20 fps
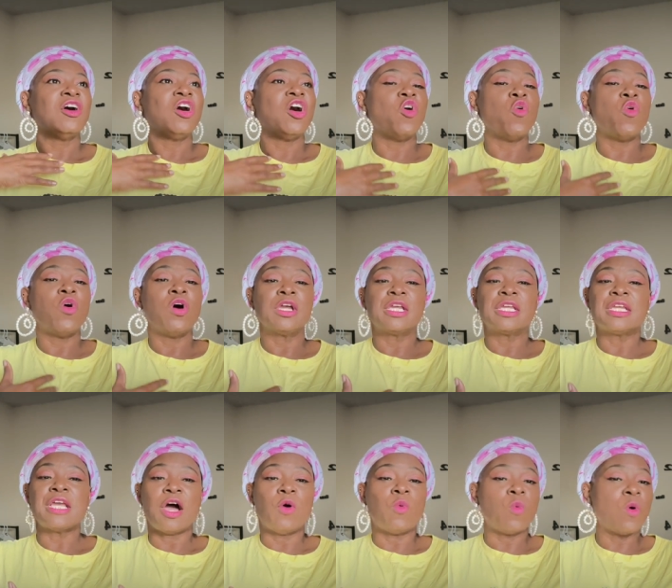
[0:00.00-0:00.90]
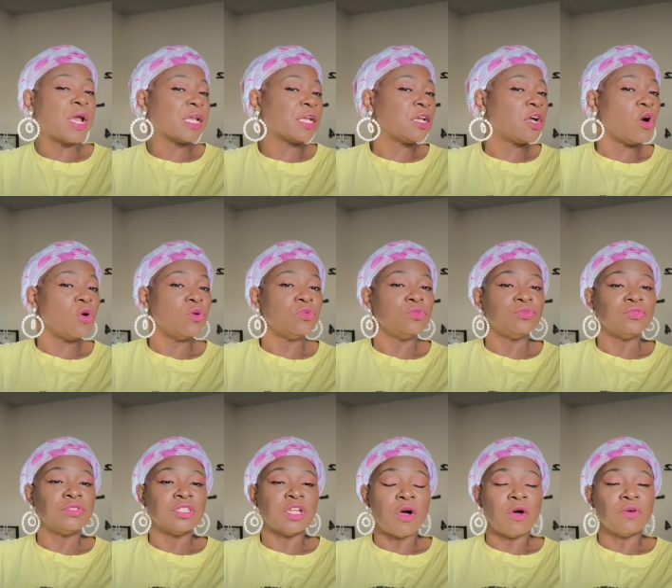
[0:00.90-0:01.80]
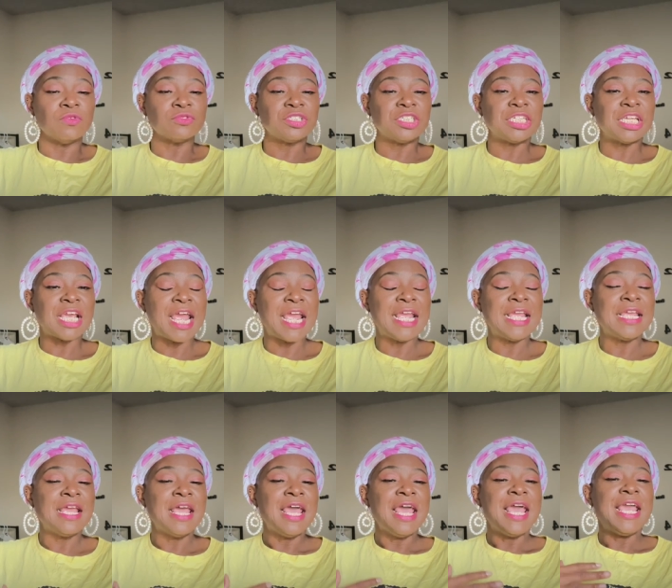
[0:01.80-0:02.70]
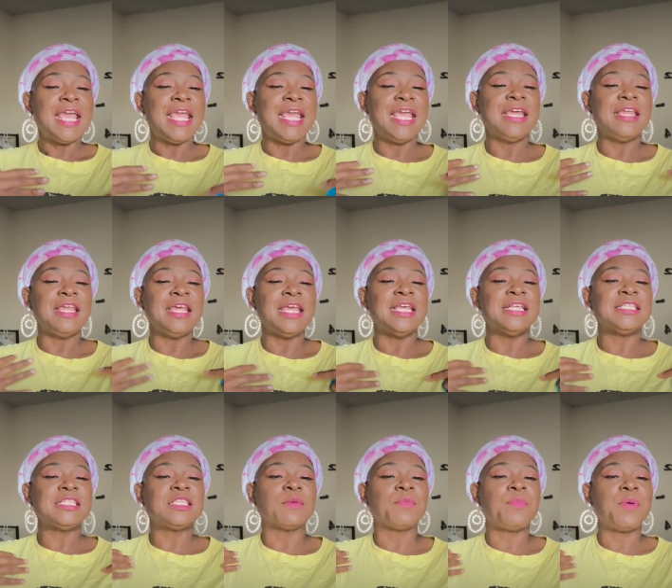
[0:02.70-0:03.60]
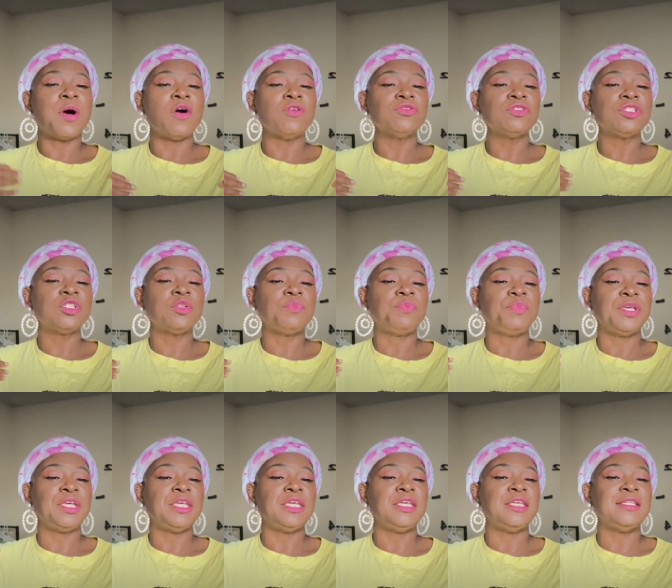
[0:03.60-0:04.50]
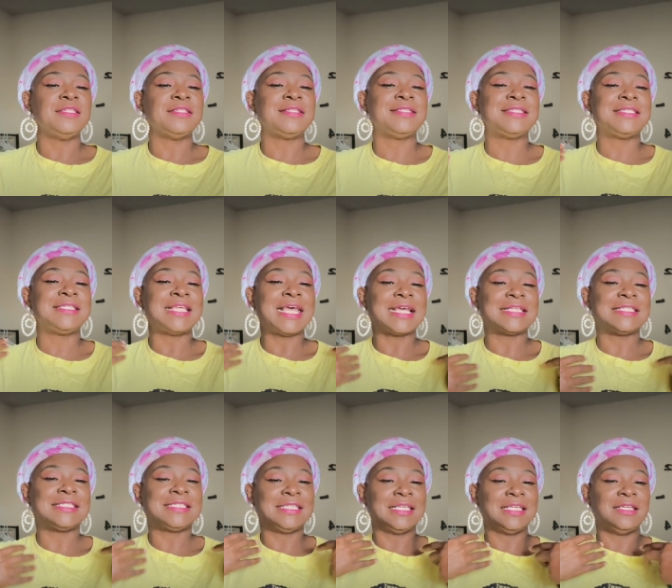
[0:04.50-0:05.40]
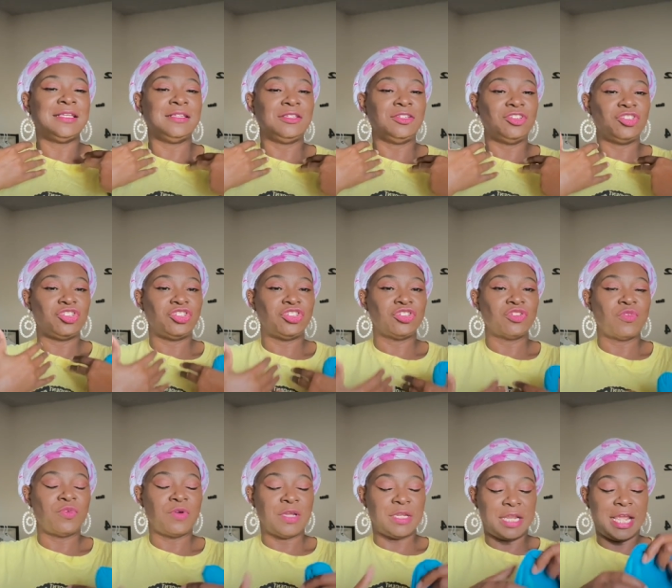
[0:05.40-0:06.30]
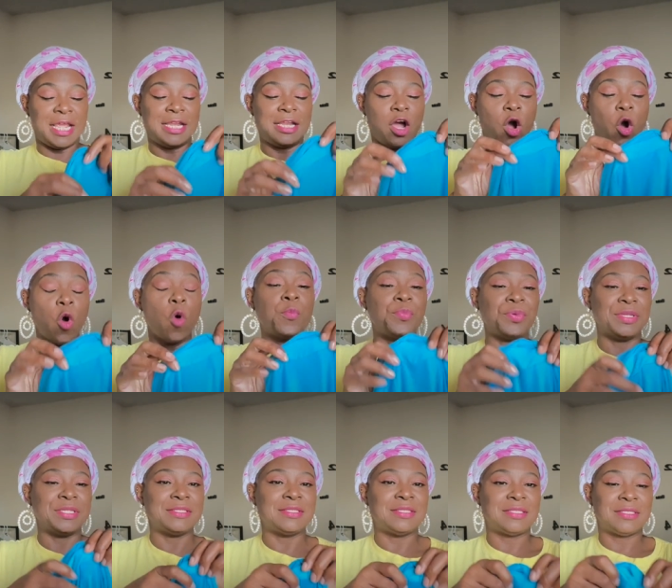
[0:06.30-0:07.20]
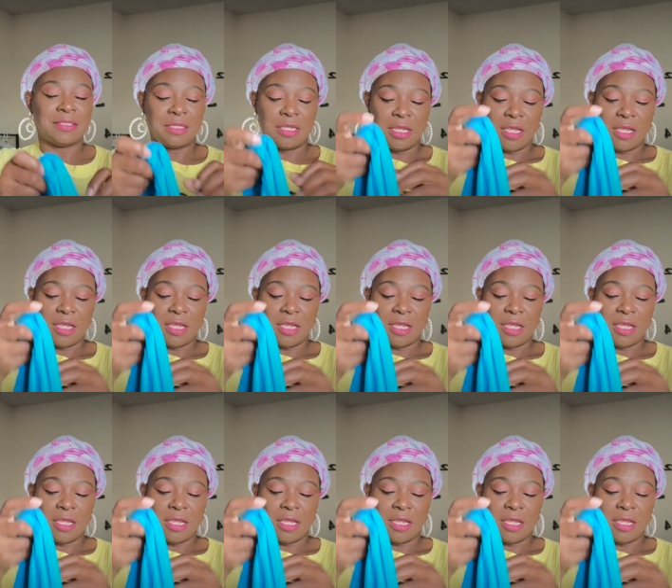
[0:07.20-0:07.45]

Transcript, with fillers: or one gold long chain. It is supposed to be sexy, showing it opens.